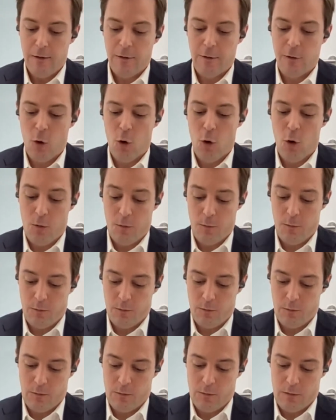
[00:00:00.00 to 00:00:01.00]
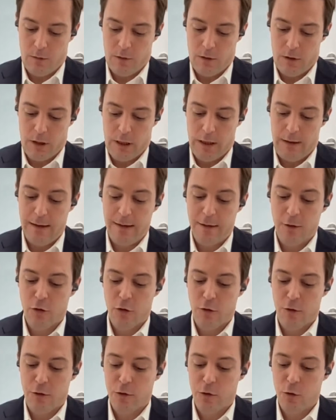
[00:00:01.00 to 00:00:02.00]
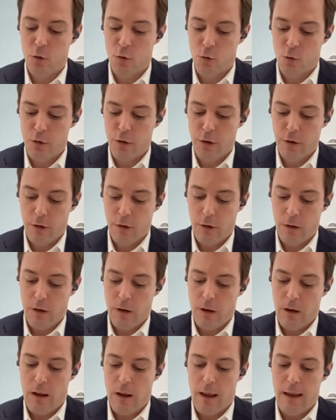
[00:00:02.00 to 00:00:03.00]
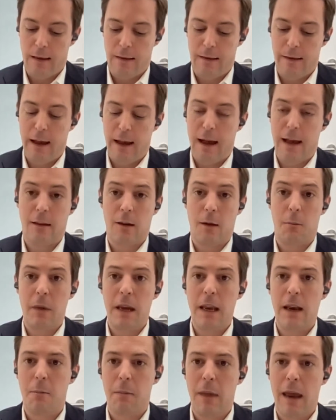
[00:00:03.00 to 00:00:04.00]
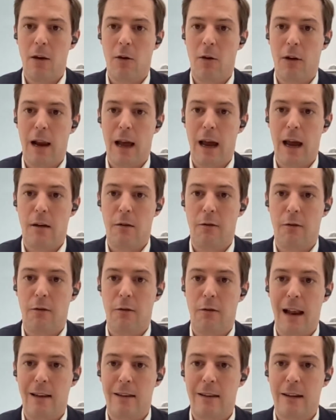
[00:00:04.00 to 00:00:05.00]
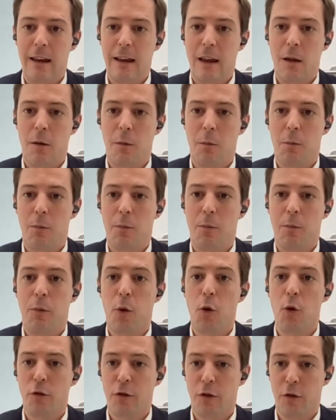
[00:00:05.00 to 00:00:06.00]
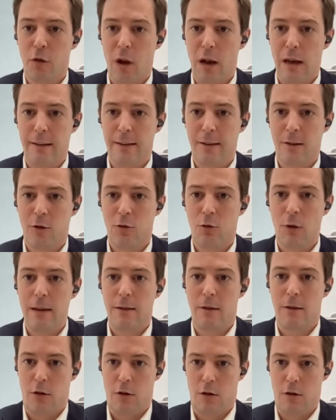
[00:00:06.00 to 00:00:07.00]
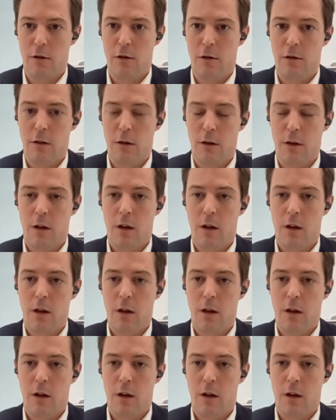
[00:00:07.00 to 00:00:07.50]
So it is understood that Min Aung Hlaing felt personally threatened